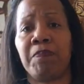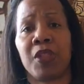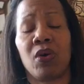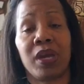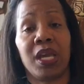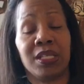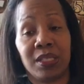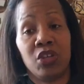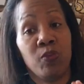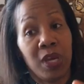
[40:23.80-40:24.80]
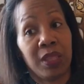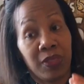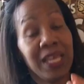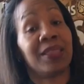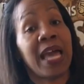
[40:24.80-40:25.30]
Okay, it's, you may
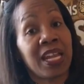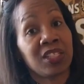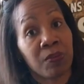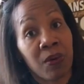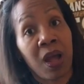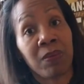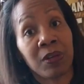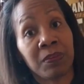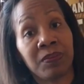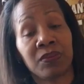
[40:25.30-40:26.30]
think that is the problem,